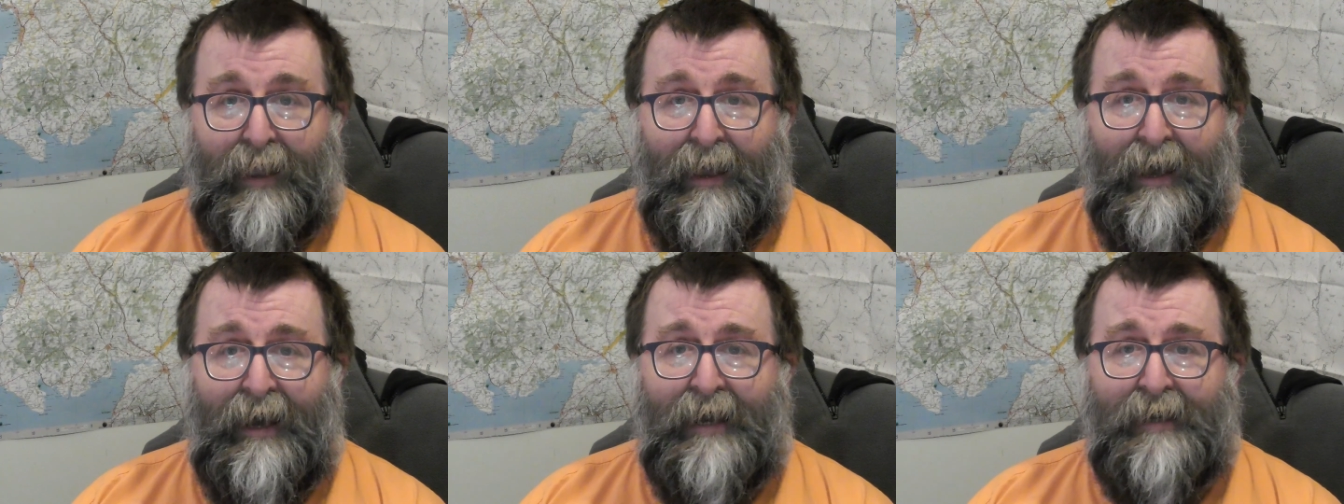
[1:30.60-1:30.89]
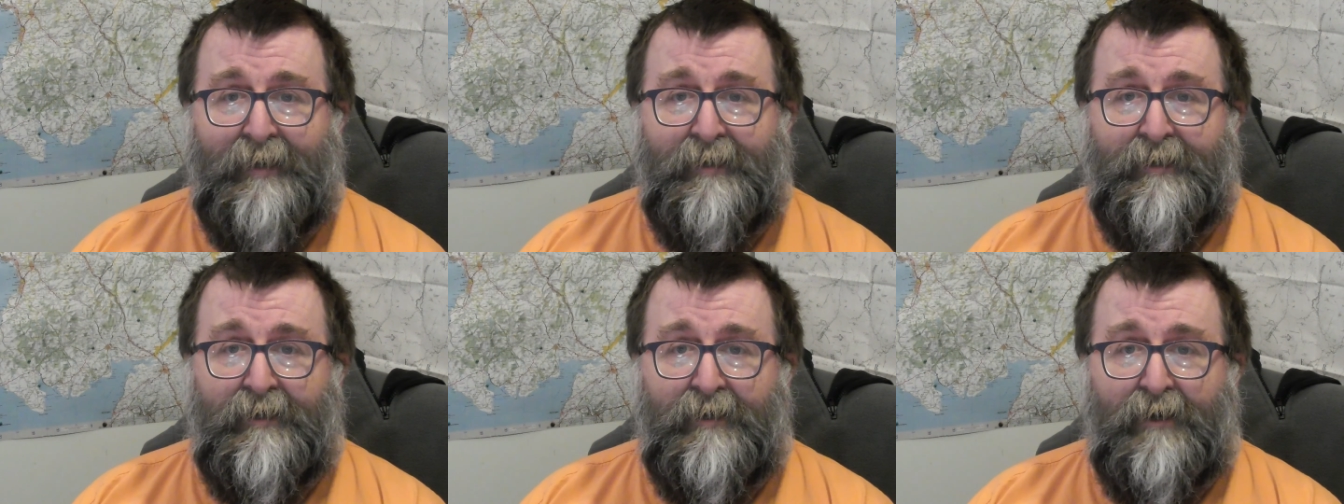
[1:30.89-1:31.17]

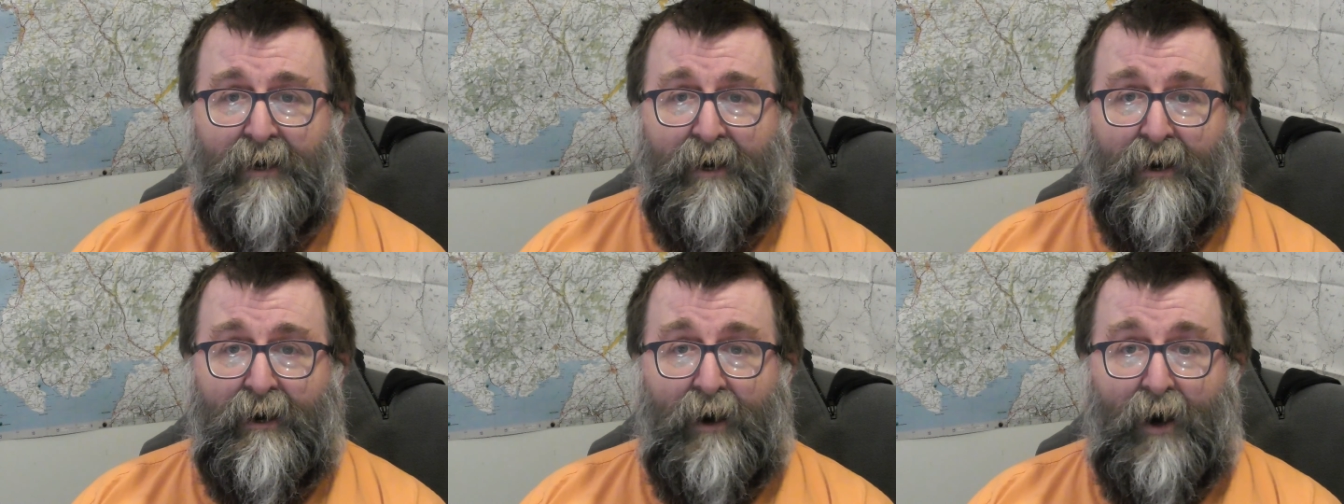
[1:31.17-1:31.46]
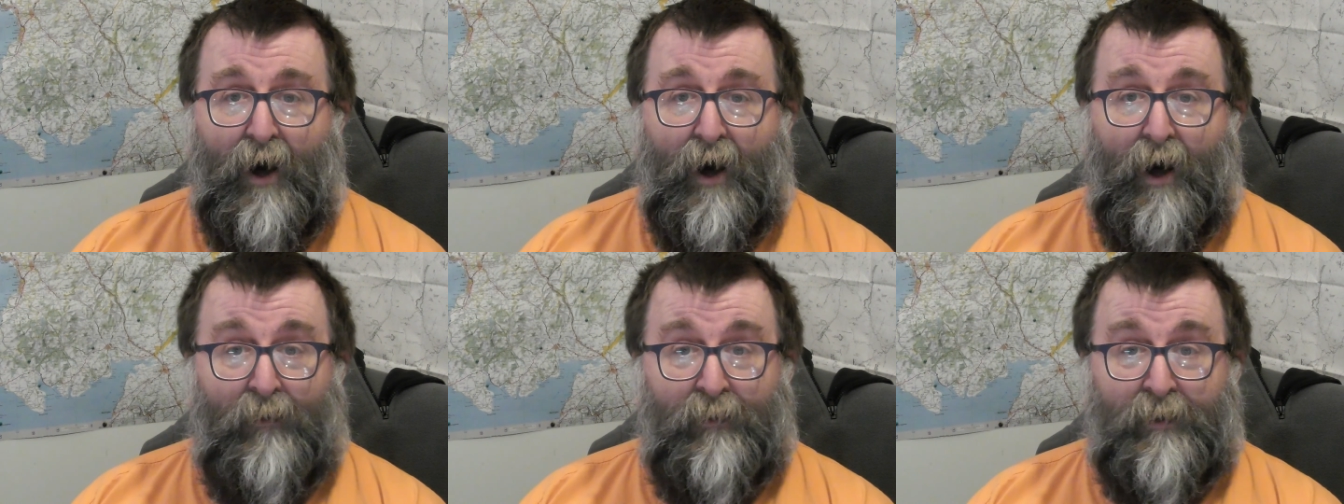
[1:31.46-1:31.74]
and
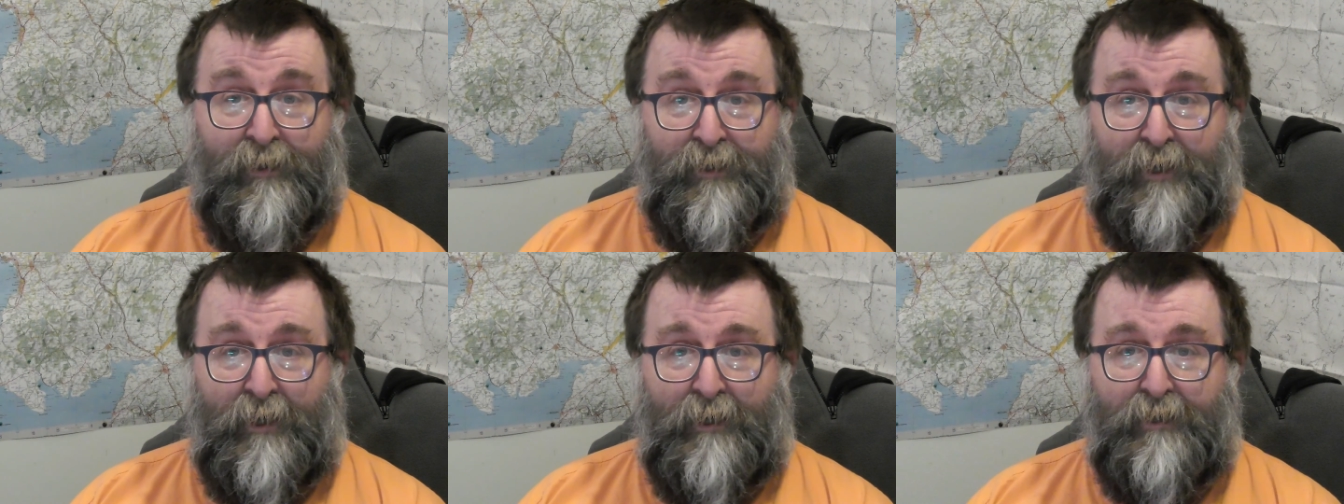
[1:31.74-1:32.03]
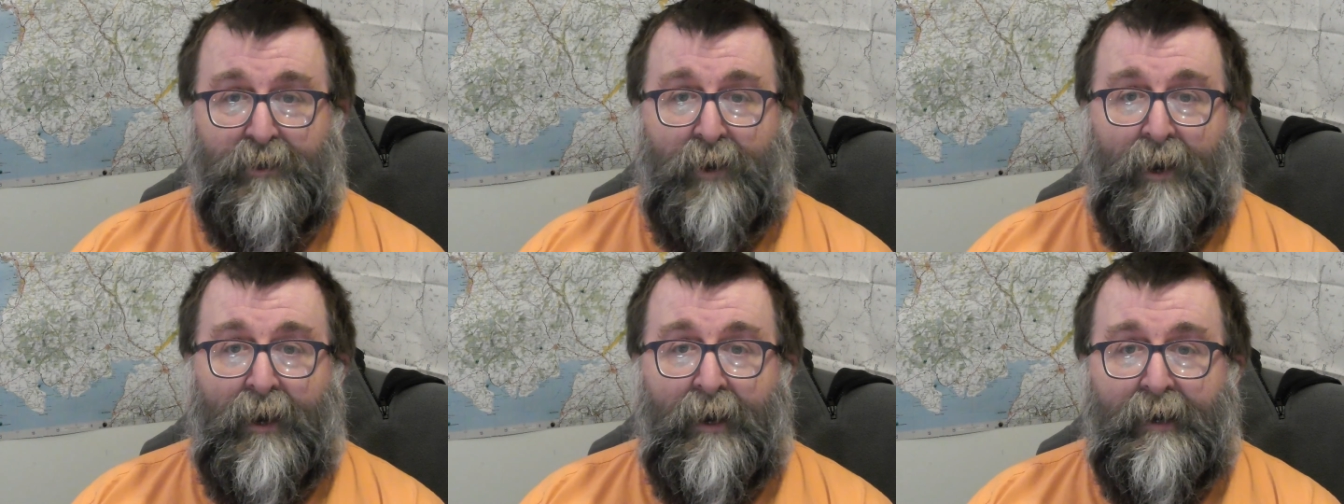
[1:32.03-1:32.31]
other
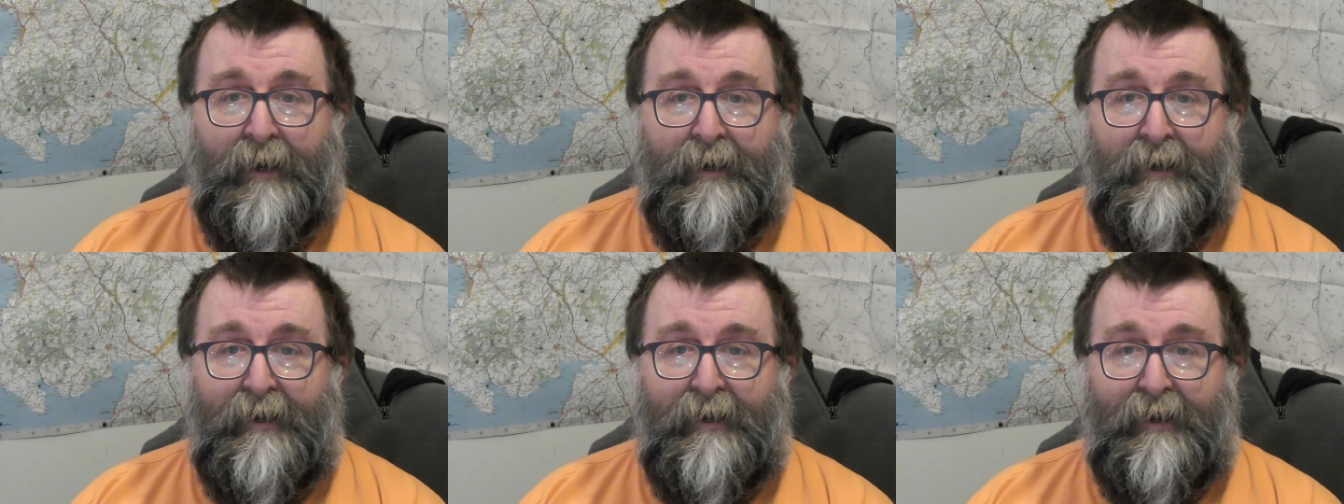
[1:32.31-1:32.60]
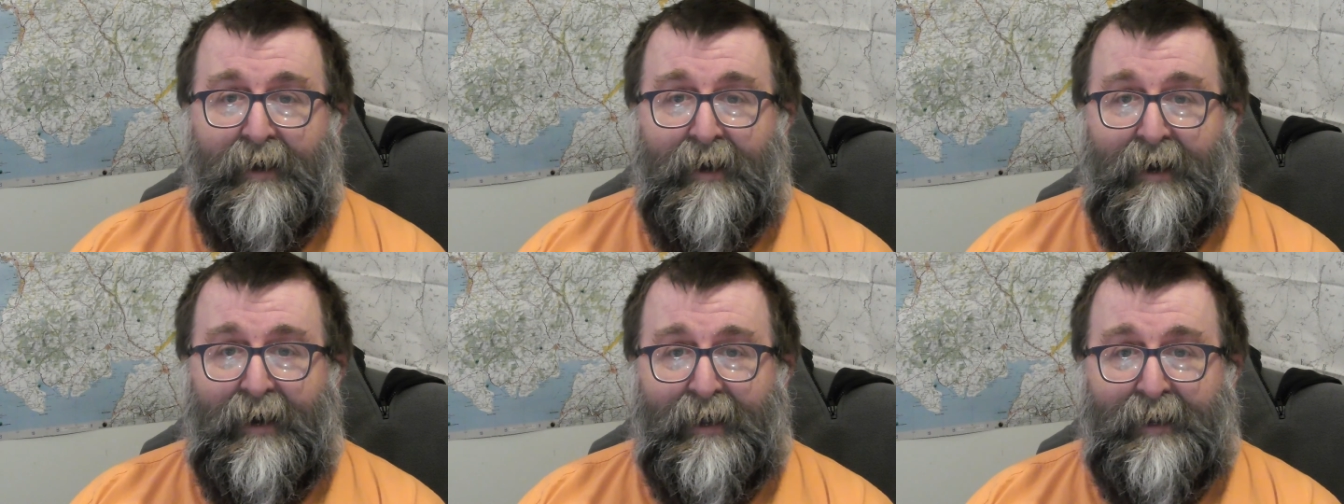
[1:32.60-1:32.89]
such,
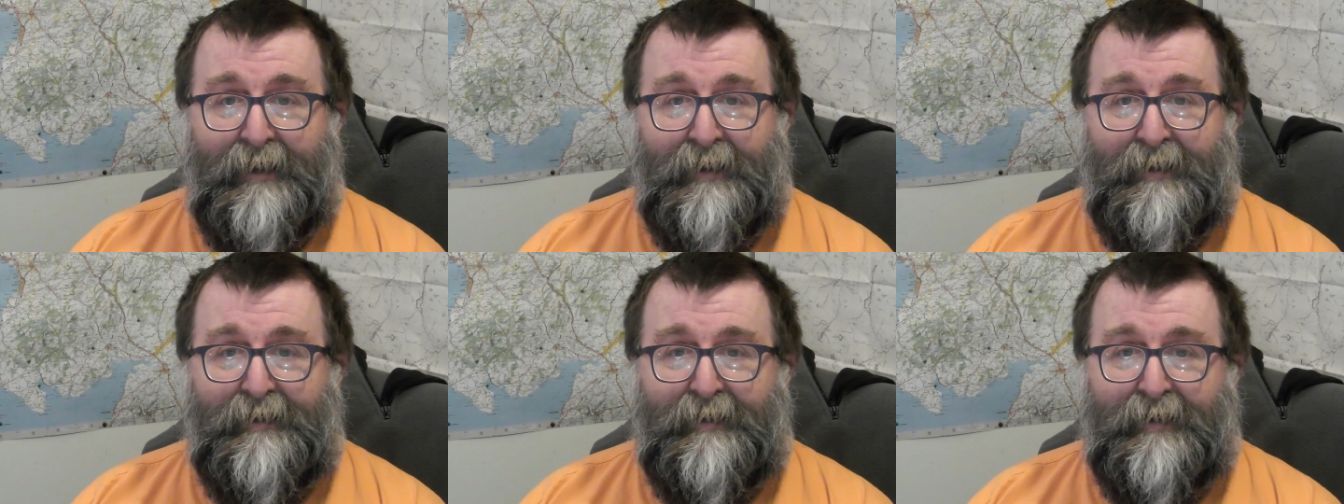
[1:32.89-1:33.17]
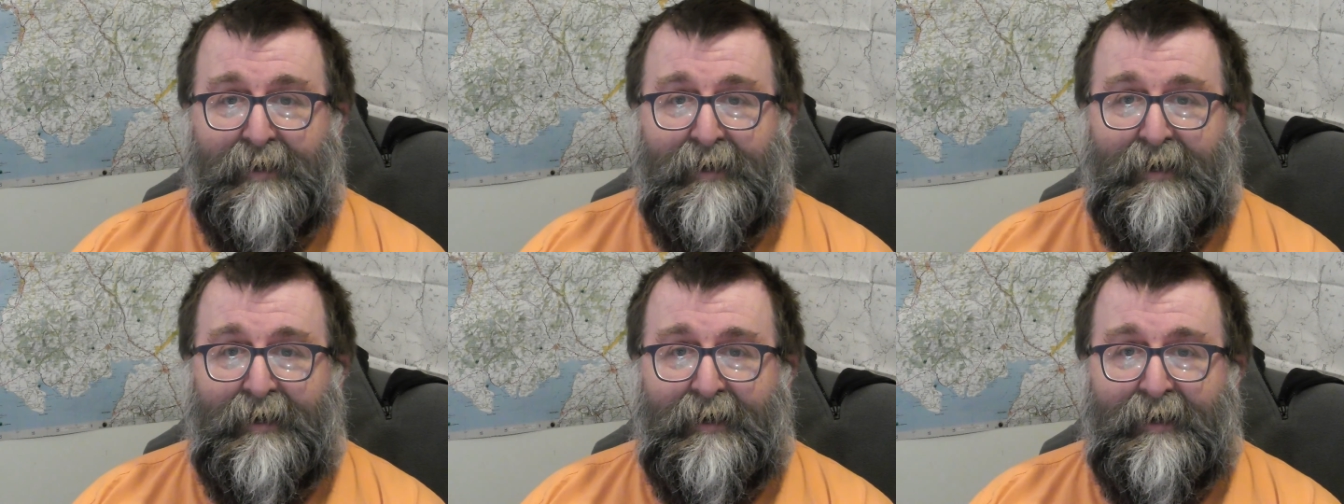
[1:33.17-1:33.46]
and
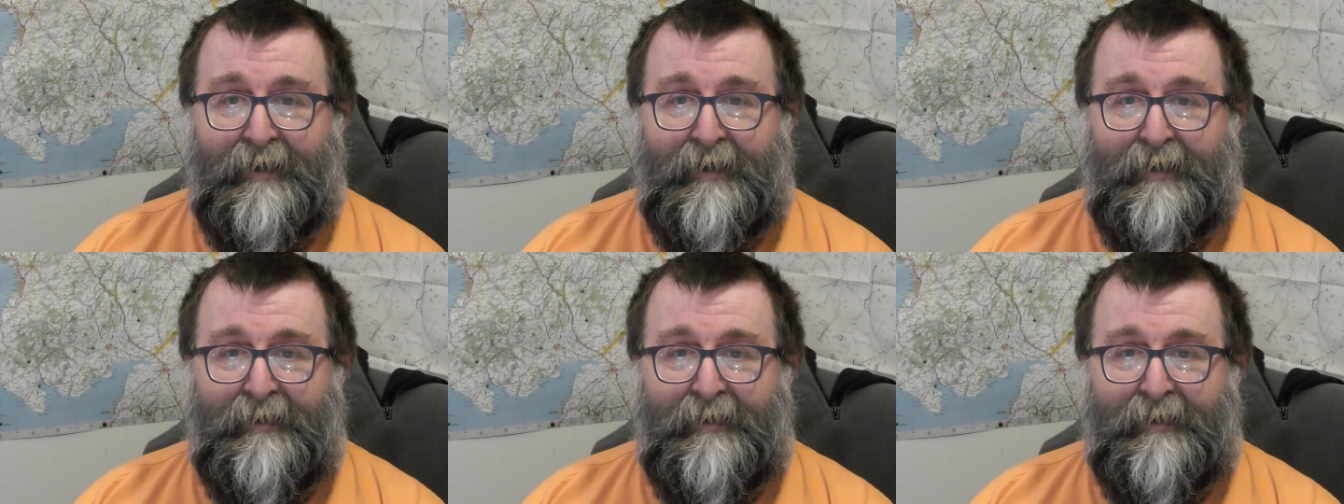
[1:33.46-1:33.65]
uh,